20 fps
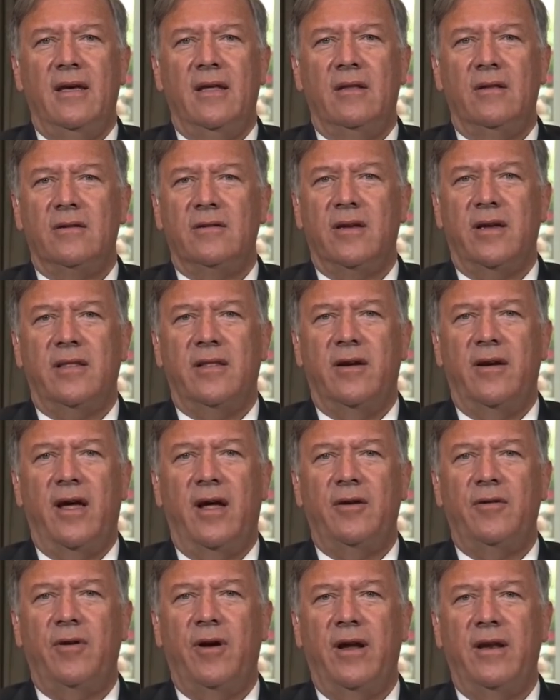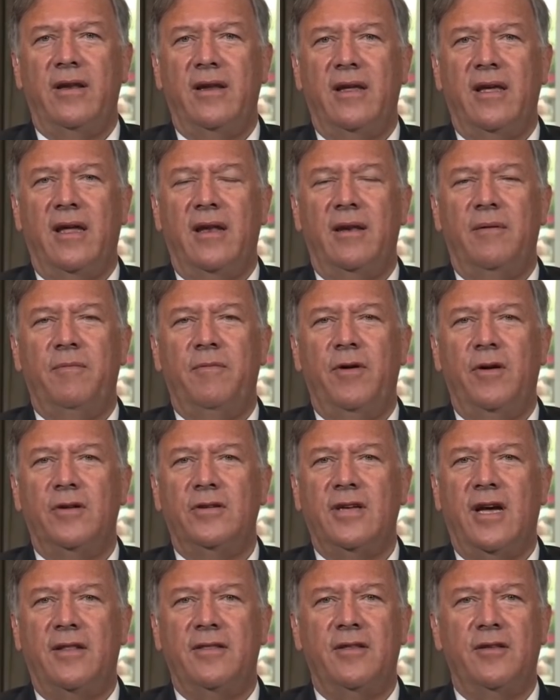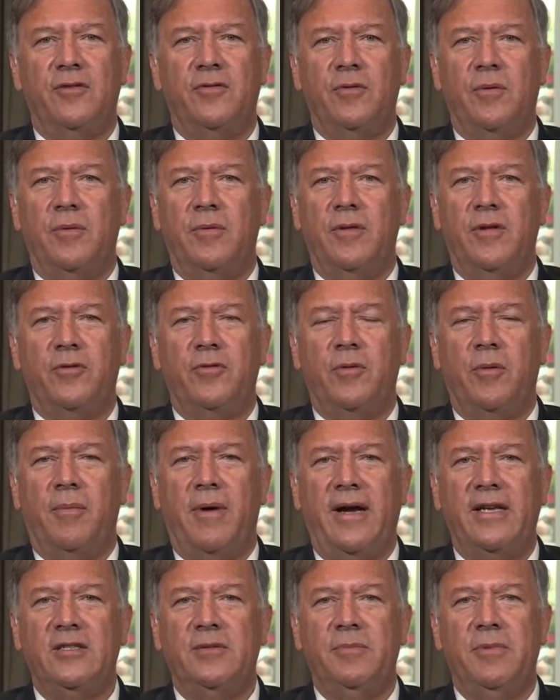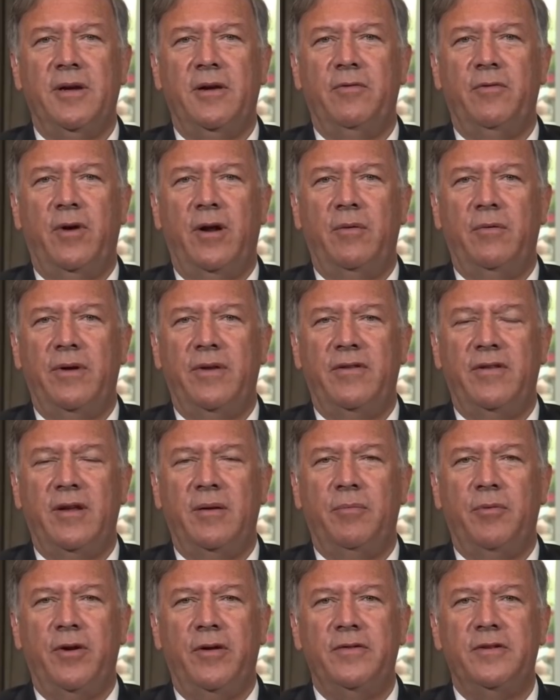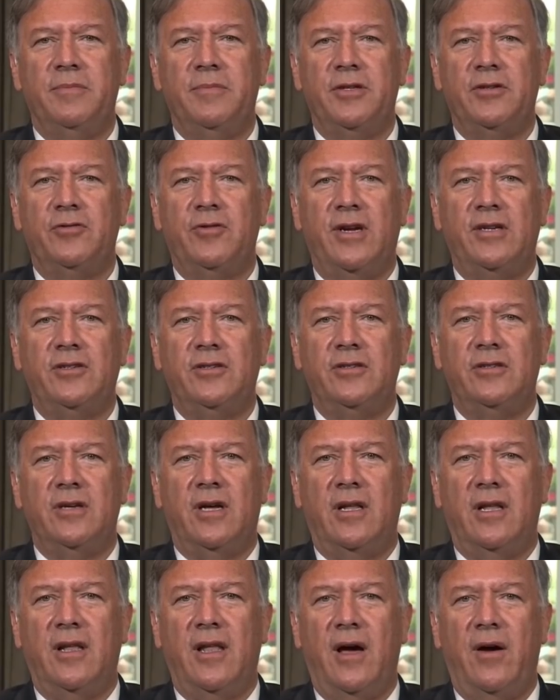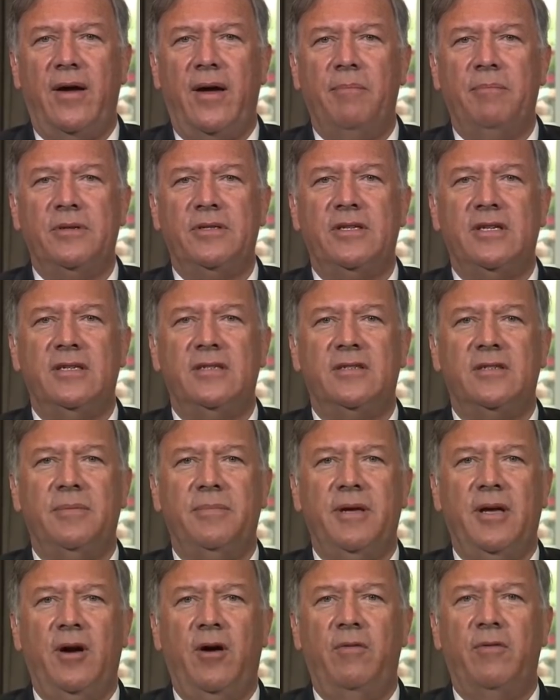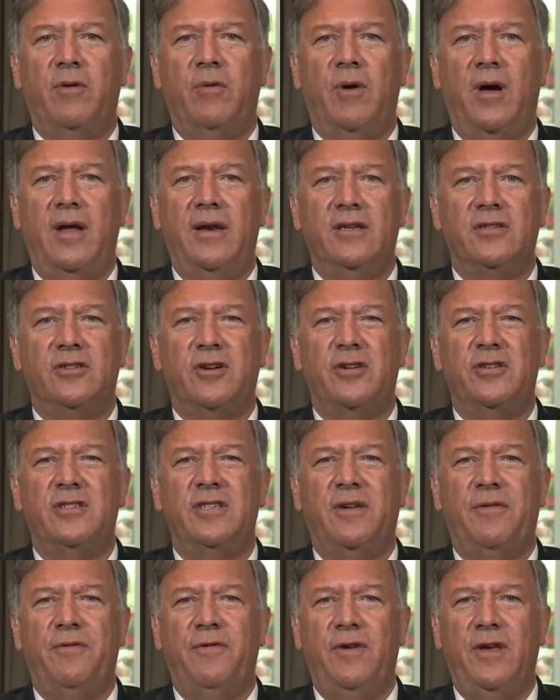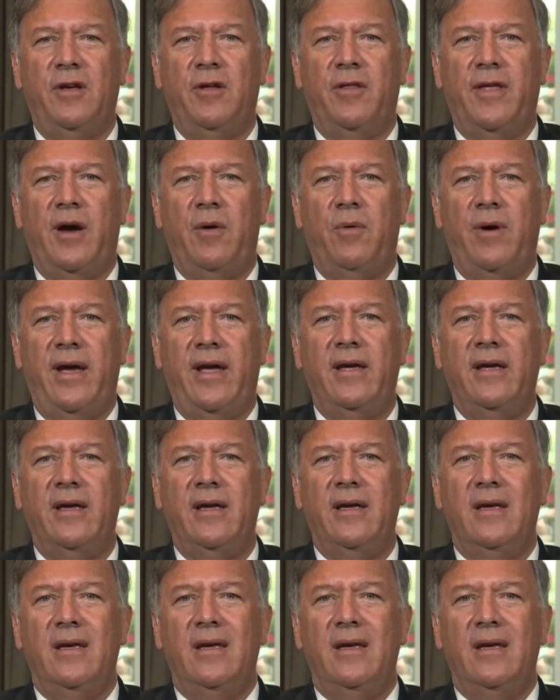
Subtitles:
It looks like they're now trying to get folks out. This reminds me of when we've seen previous administrations allow embassies to be overrun. It's starting to feel that way.